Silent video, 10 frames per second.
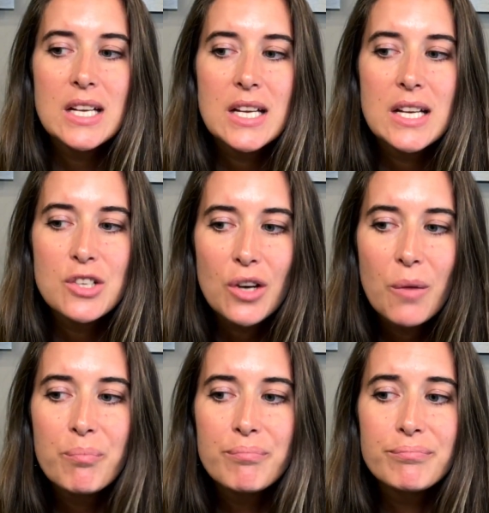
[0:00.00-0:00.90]
It took
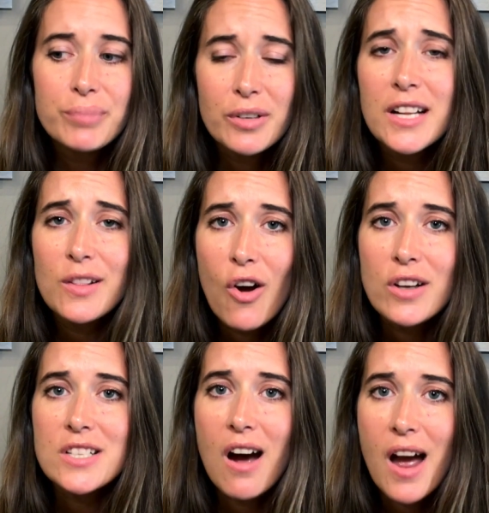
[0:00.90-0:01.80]
a pretty
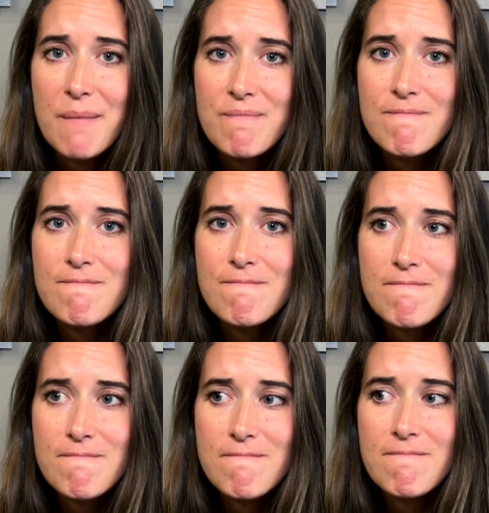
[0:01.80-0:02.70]
long time
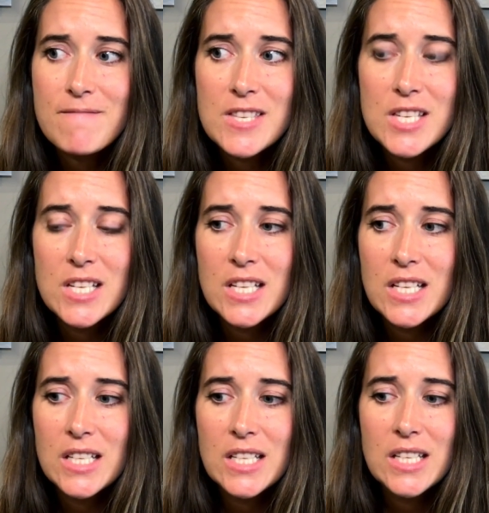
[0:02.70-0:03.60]
to
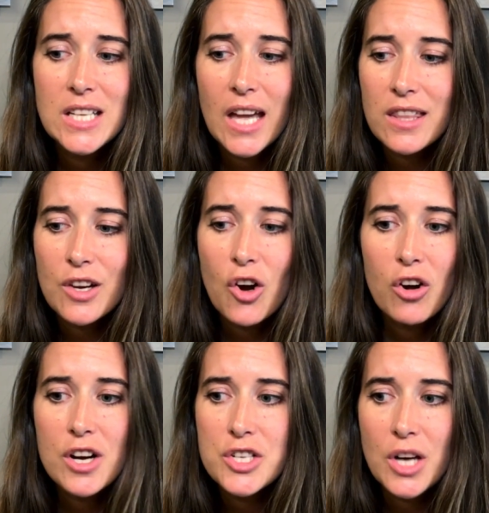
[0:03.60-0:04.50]
get the
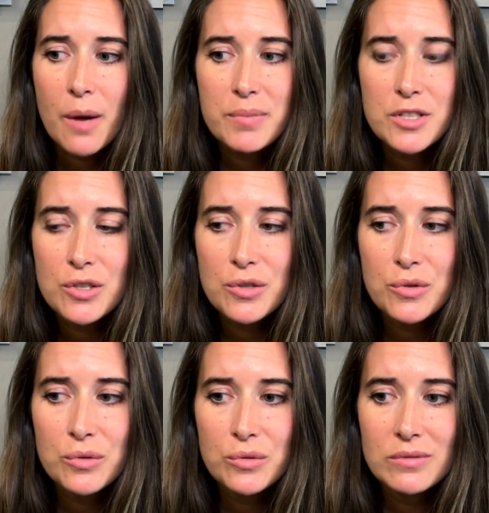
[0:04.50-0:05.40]
courage up
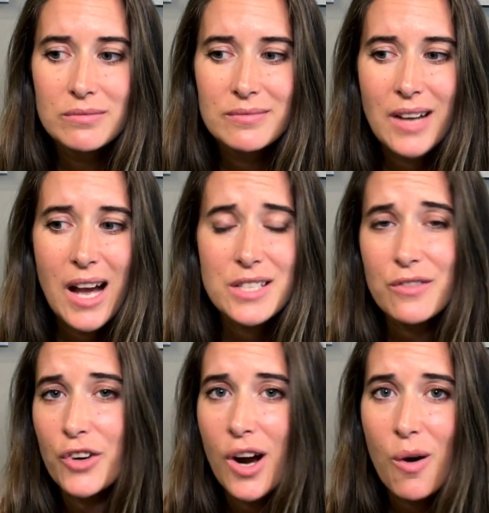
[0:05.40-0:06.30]
to
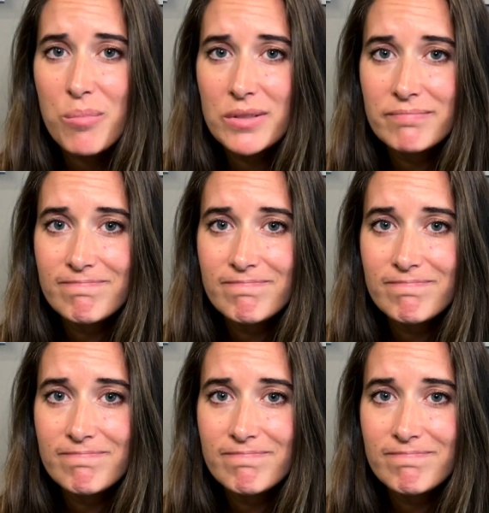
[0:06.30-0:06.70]
ask for help.